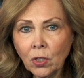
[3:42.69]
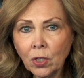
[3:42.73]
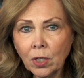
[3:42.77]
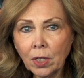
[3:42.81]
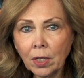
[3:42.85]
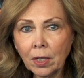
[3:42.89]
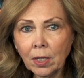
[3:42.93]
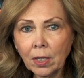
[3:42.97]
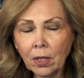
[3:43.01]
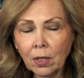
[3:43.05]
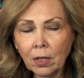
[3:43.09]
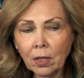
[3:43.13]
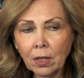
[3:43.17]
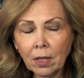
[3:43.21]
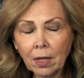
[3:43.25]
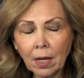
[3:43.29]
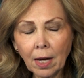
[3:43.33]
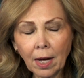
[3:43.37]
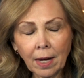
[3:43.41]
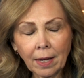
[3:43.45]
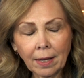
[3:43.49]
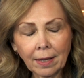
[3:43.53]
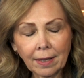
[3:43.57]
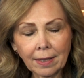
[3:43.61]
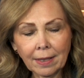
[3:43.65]
a
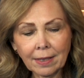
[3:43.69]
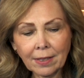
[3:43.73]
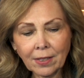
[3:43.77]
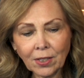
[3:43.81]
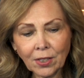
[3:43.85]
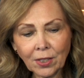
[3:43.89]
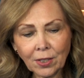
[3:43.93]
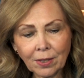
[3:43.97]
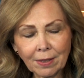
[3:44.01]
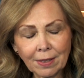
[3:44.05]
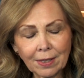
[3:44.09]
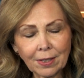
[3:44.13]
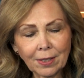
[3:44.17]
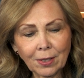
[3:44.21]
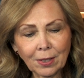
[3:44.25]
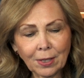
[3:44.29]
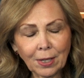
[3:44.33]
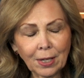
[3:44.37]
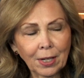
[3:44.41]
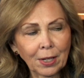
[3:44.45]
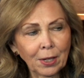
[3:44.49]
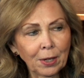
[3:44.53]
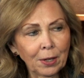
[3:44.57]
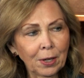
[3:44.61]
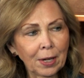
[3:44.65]
uh,
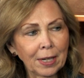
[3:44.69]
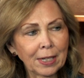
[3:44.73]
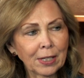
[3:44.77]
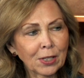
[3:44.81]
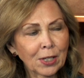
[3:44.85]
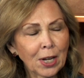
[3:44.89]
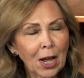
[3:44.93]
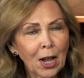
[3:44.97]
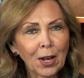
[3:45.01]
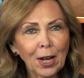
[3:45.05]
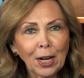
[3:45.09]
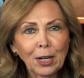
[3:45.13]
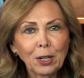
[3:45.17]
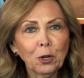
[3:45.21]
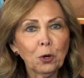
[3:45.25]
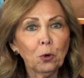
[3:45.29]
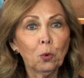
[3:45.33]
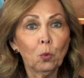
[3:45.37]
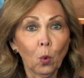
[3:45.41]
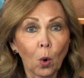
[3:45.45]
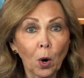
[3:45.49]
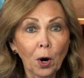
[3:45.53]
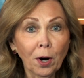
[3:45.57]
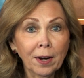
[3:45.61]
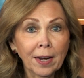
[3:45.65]
it's not like you're
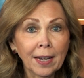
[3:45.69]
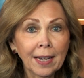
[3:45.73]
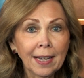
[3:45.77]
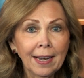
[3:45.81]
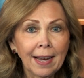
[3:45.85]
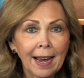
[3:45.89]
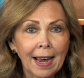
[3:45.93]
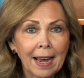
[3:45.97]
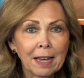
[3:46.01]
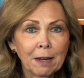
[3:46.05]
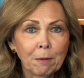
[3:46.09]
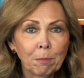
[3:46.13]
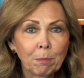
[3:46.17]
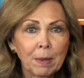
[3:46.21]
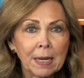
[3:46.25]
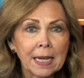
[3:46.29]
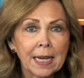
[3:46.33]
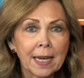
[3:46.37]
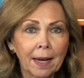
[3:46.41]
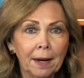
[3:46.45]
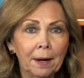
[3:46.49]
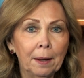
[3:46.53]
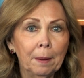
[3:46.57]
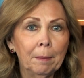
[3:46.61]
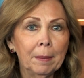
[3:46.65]
working at
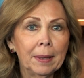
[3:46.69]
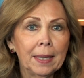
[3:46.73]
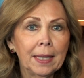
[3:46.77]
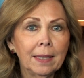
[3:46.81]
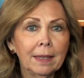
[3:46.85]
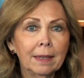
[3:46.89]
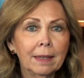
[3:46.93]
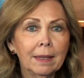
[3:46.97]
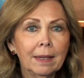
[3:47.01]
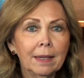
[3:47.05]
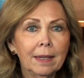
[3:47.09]
becoming.